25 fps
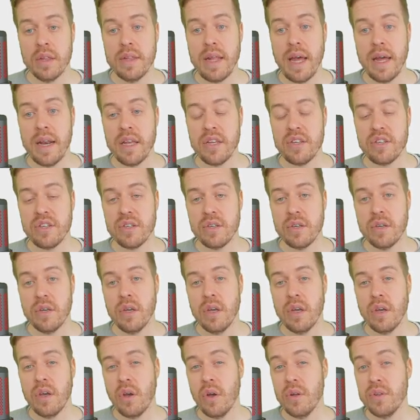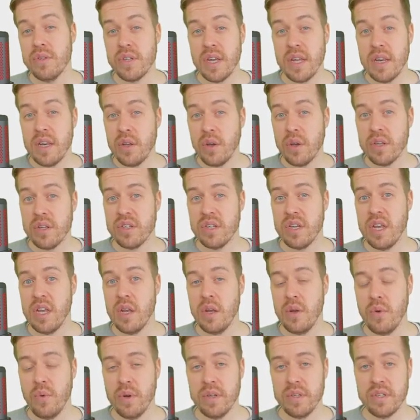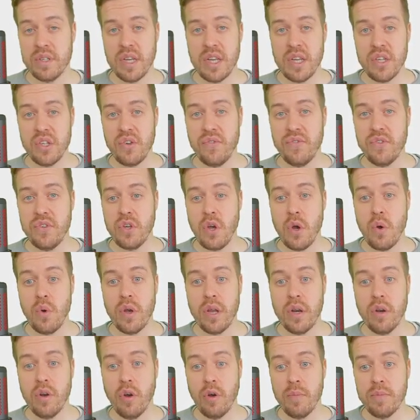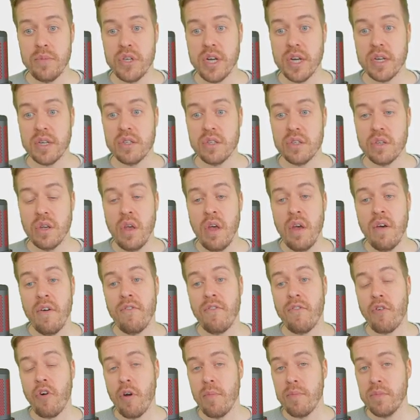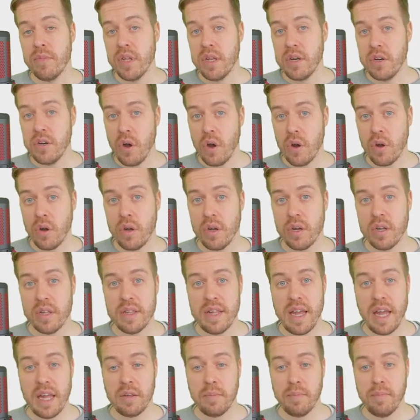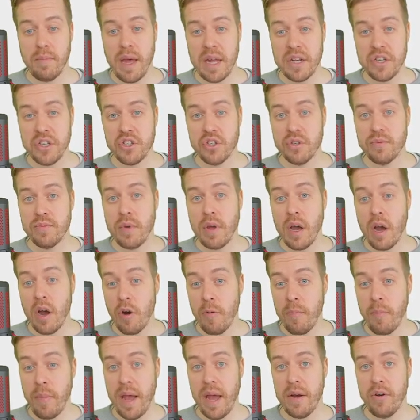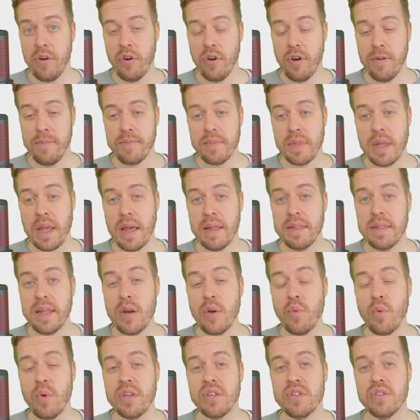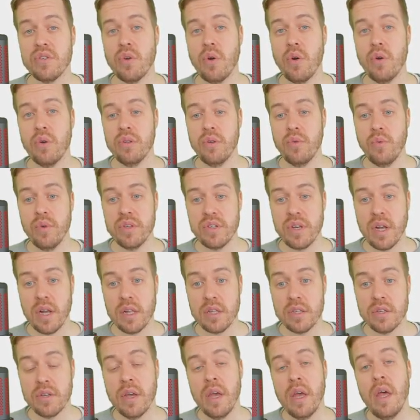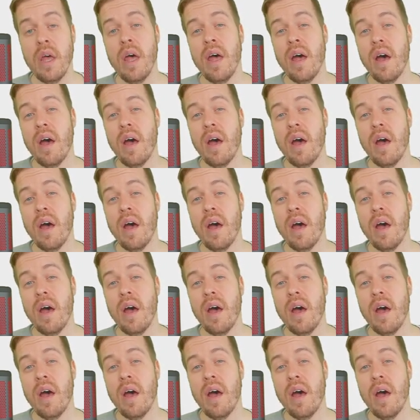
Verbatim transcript: that is continuous sequences of token objects from the doc that match our pattern. And then we store the result